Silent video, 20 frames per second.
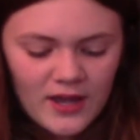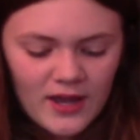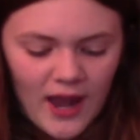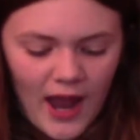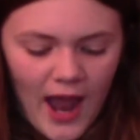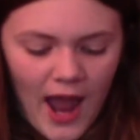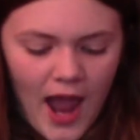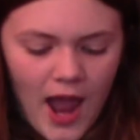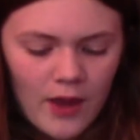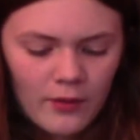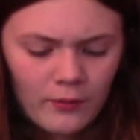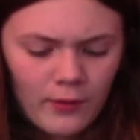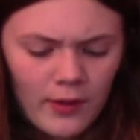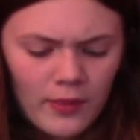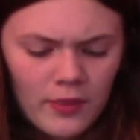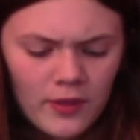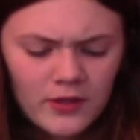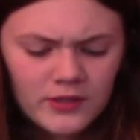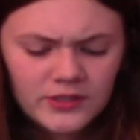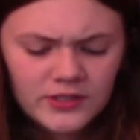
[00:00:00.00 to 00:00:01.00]
I
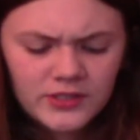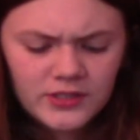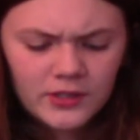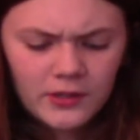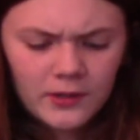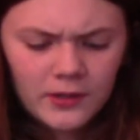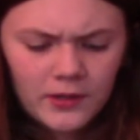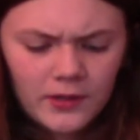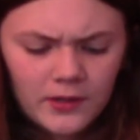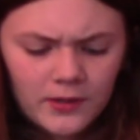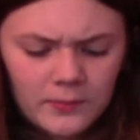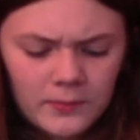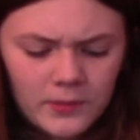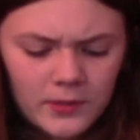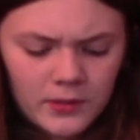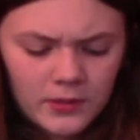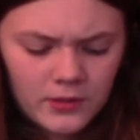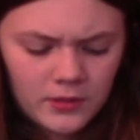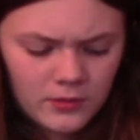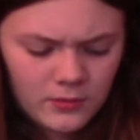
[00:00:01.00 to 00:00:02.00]
read this
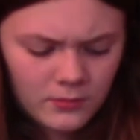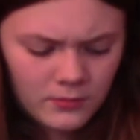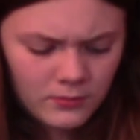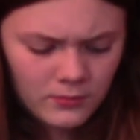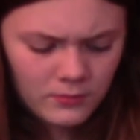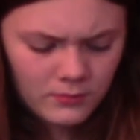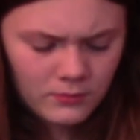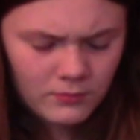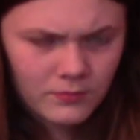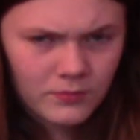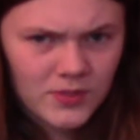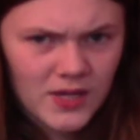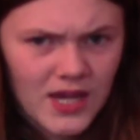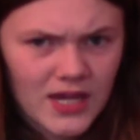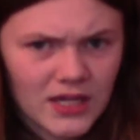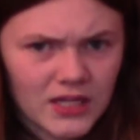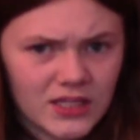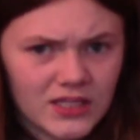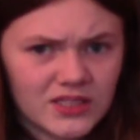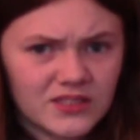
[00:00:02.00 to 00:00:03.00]

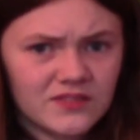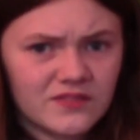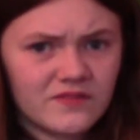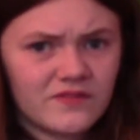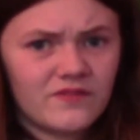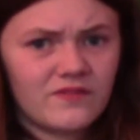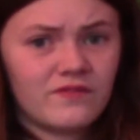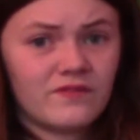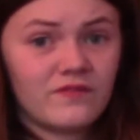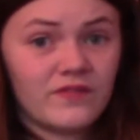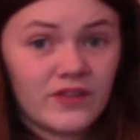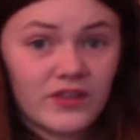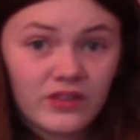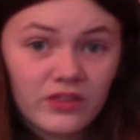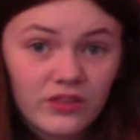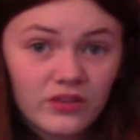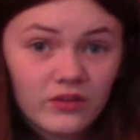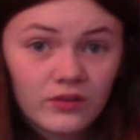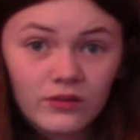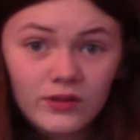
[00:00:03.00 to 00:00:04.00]
back in
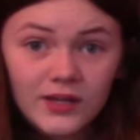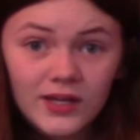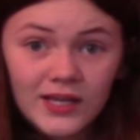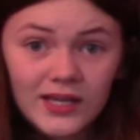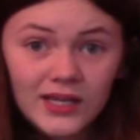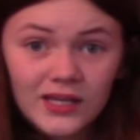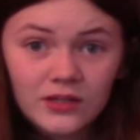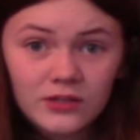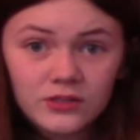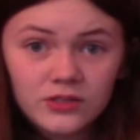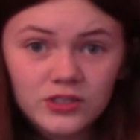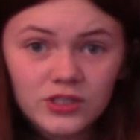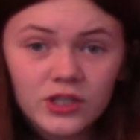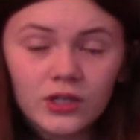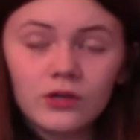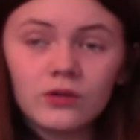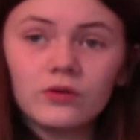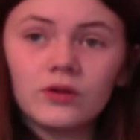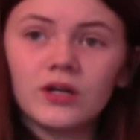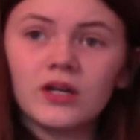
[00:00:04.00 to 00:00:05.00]
5th grade or
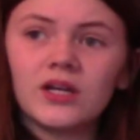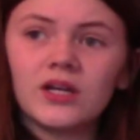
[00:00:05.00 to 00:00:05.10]
so.